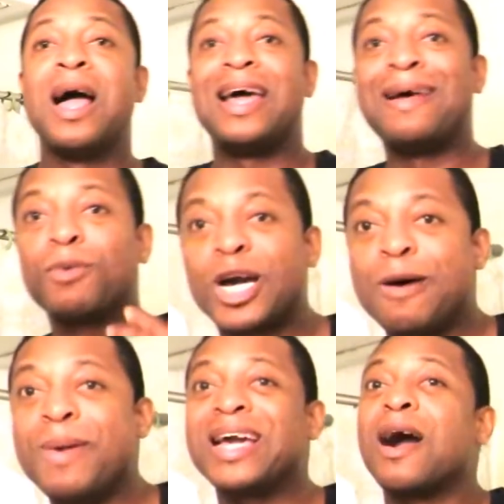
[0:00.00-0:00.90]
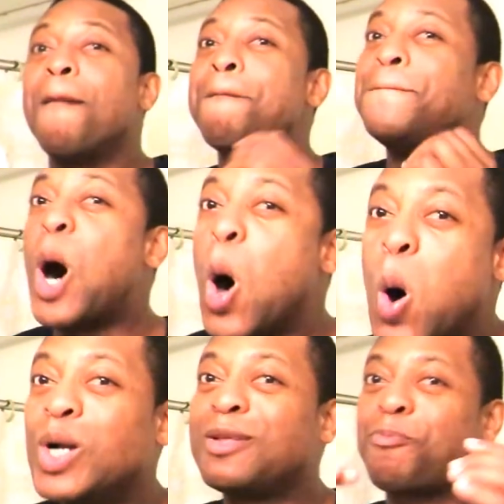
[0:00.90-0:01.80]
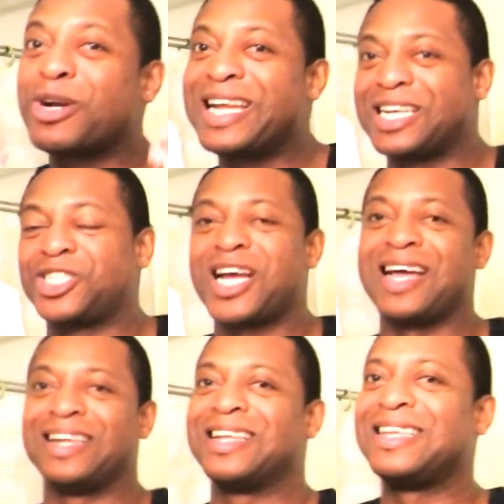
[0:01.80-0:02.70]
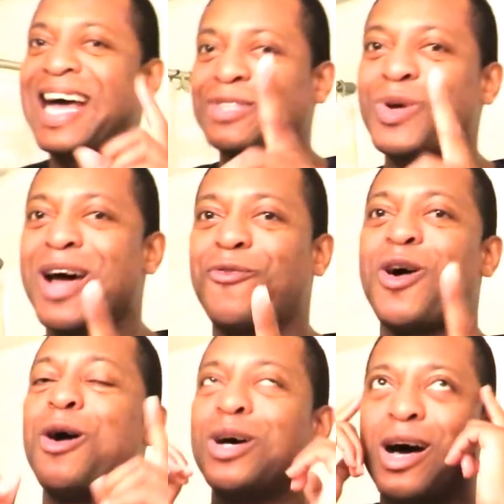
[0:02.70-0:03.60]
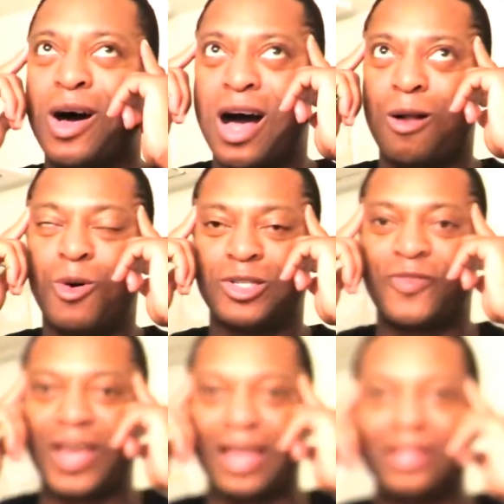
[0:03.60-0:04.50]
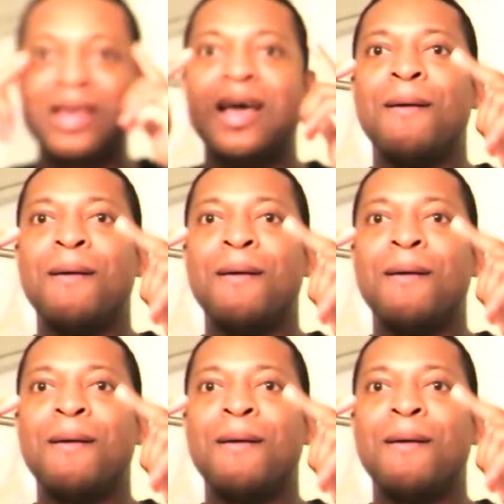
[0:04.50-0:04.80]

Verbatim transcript: And I'm going to make a bold prediction. That's what I, I, I almost forget.